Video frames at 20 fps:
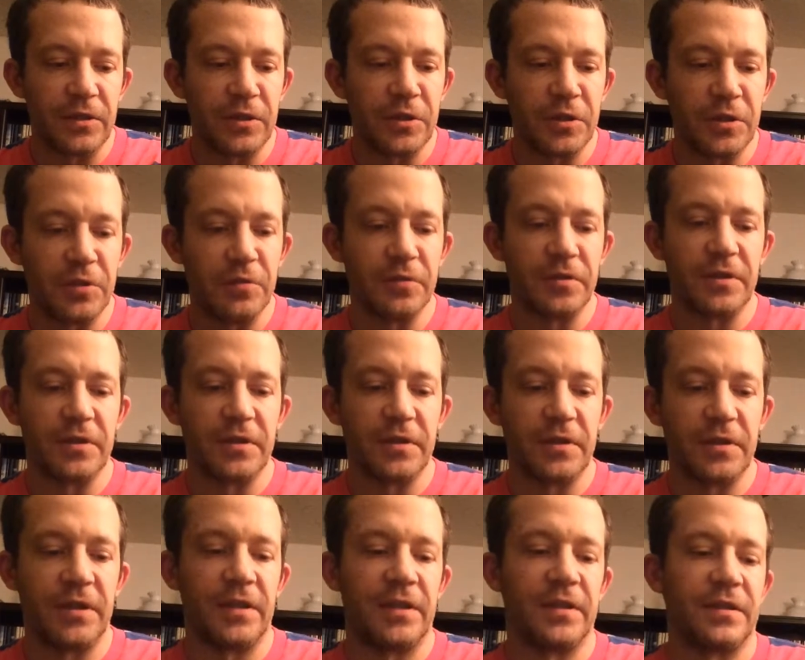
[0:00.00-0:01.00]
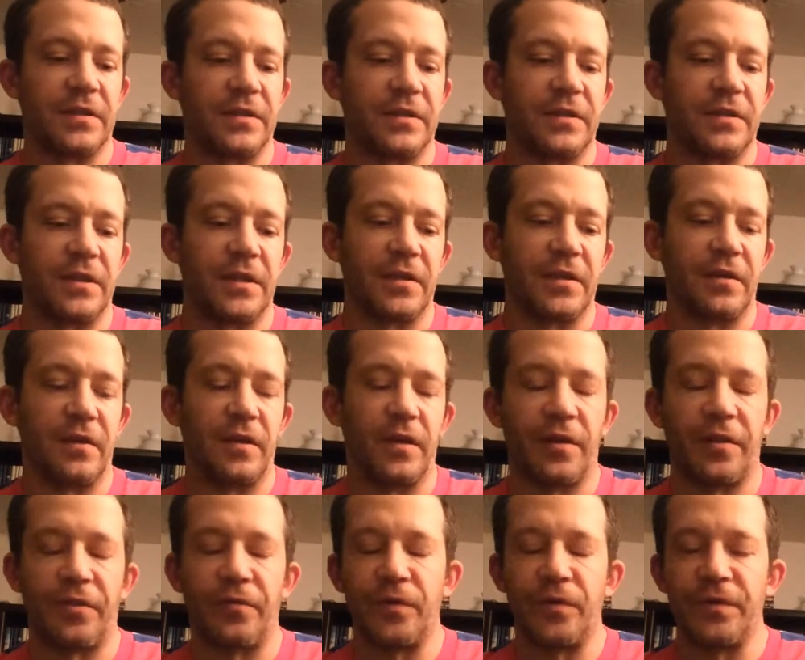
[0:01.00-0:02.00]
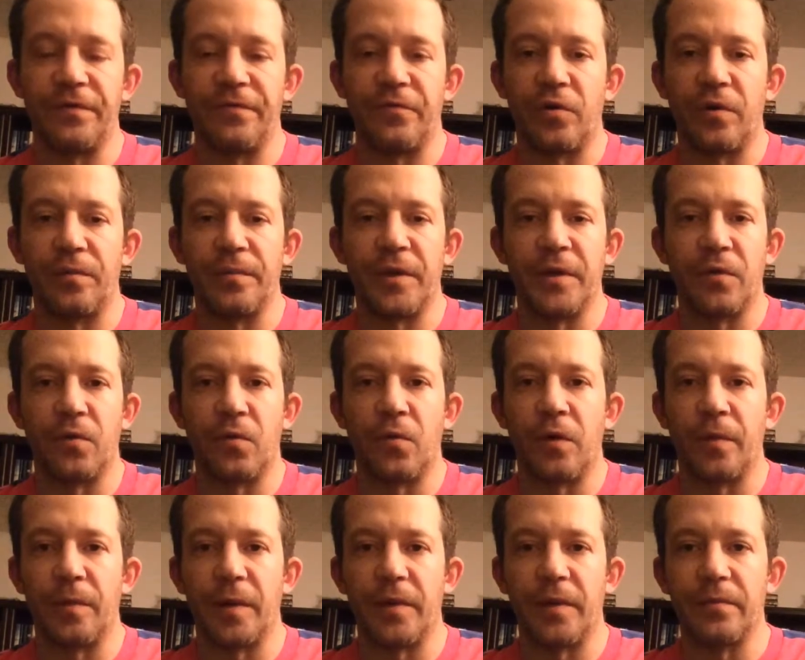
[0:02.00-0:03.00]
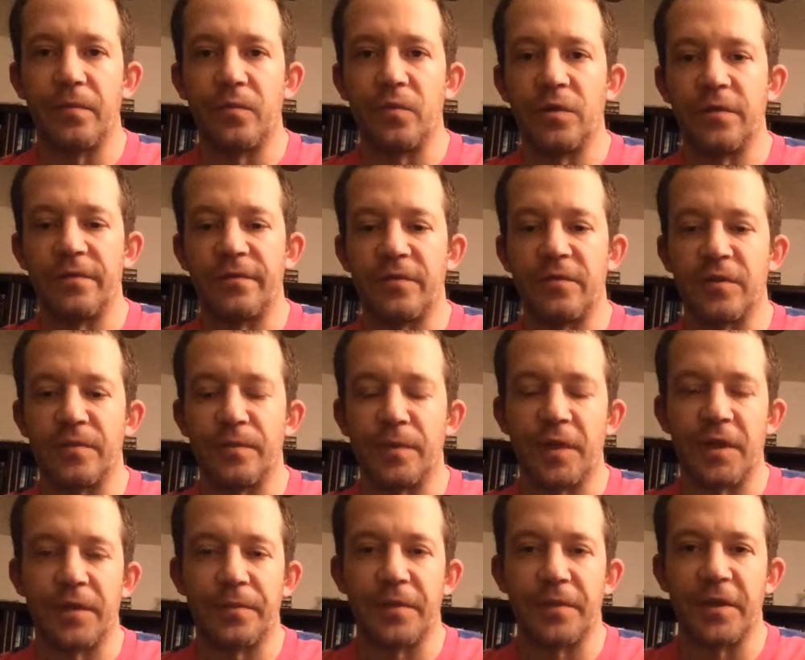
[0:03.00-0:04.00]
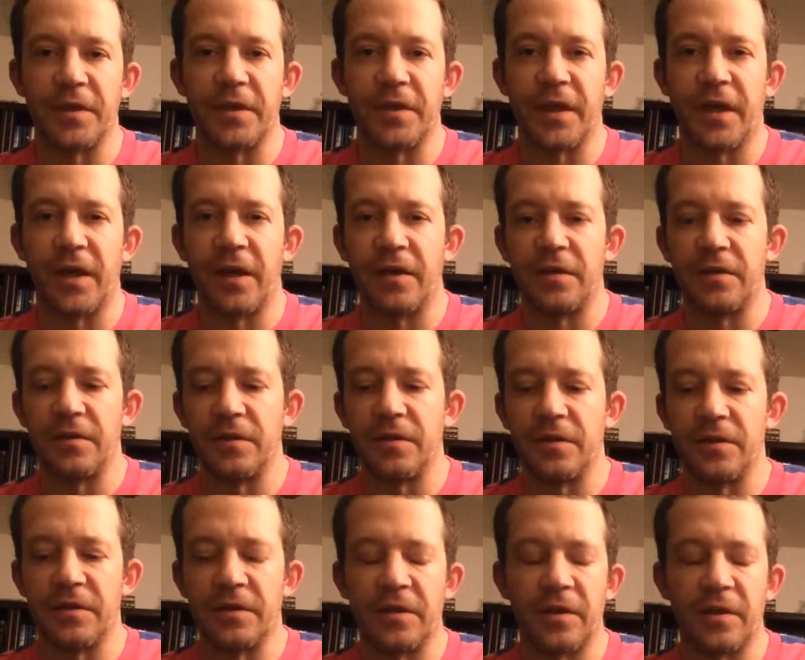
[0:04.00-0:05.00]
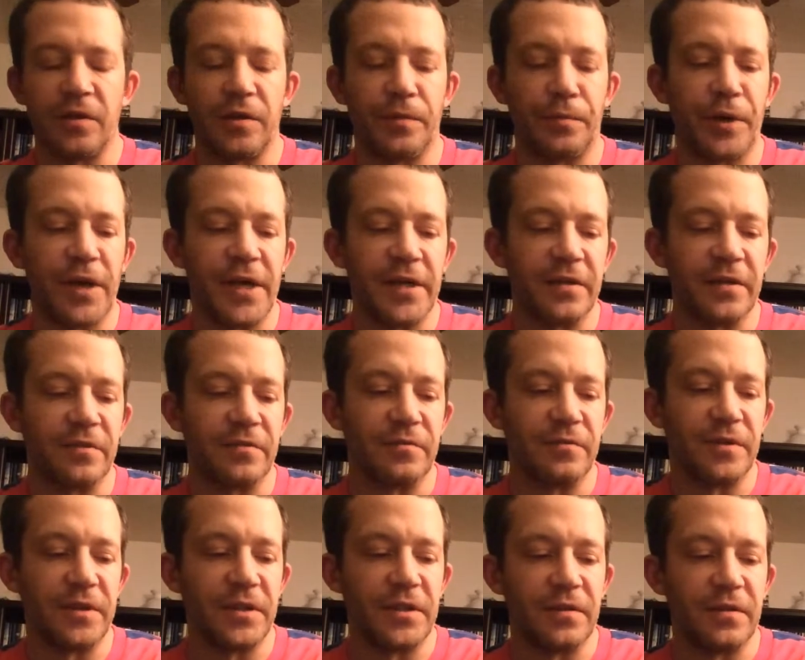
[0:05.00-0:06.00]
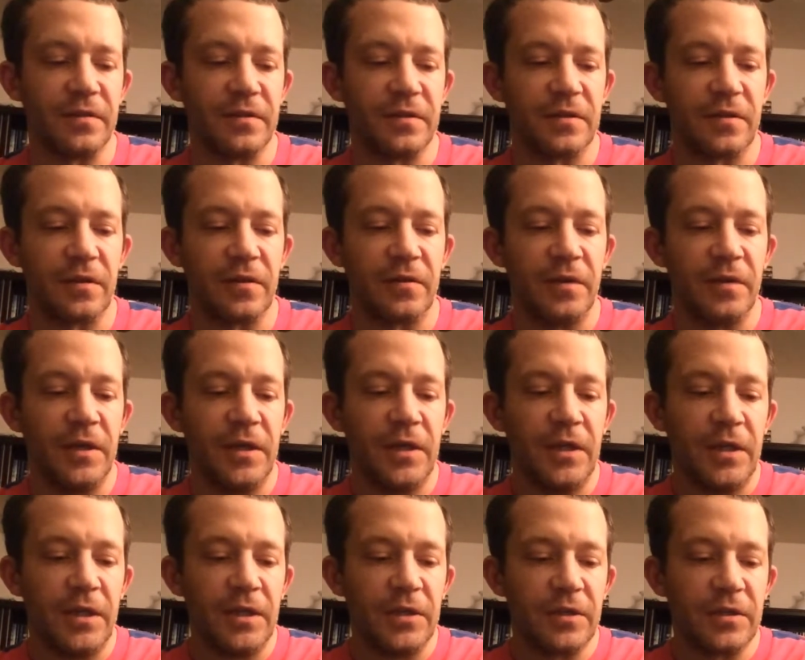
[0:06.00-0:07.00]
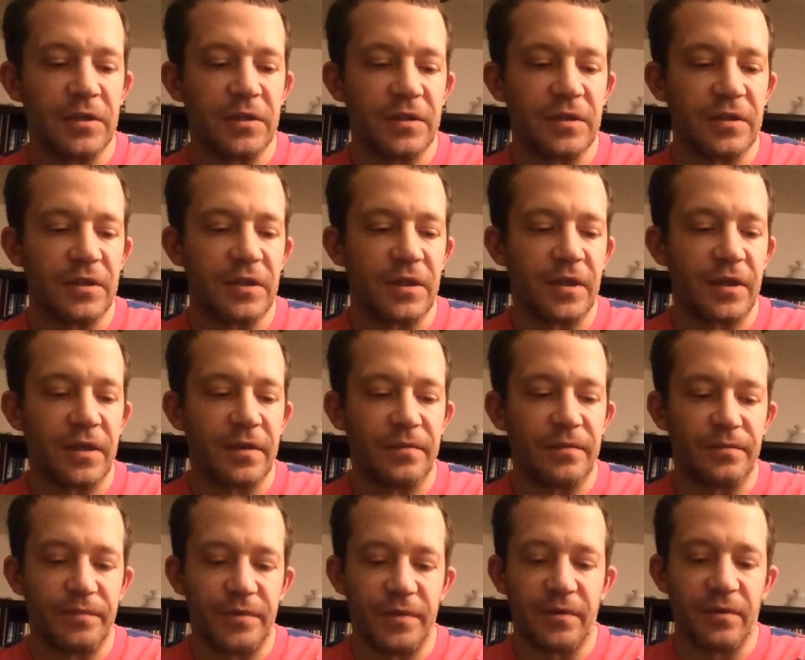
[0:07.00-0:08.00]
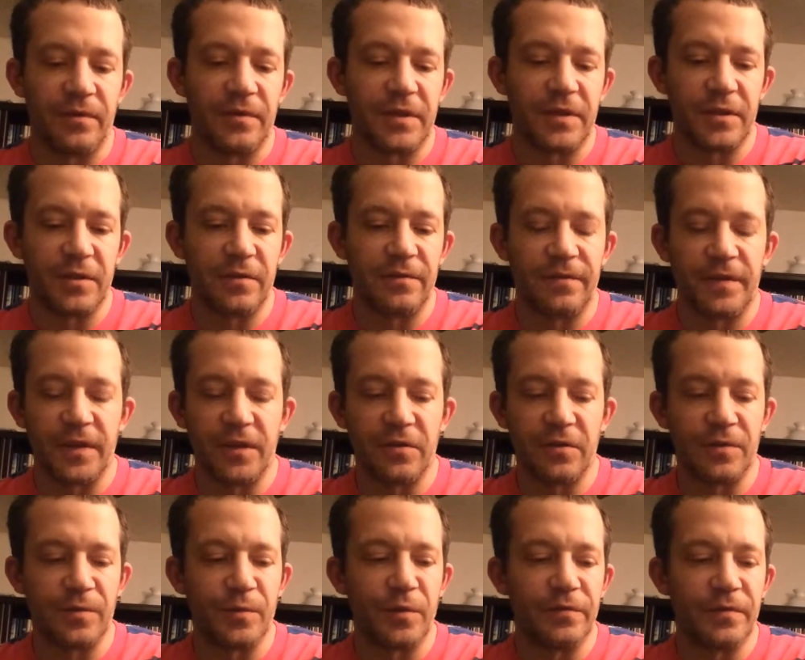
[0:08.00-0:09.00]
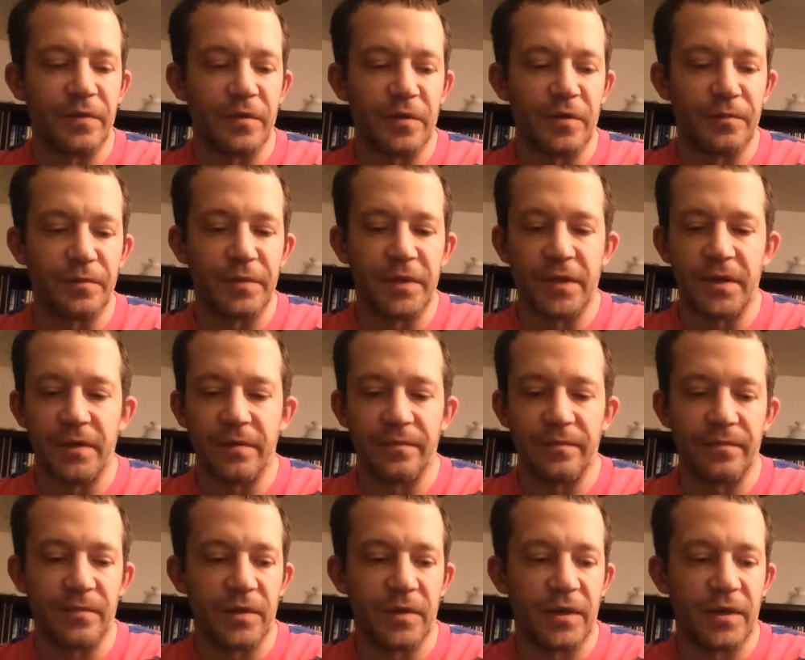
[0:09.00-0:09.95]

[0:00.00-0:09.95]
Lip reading: just use it as like a 3-4 minute warm-up when you first pick up the guitar and you're going to start your practice routine. So just you know, get your fingers moving a little bit,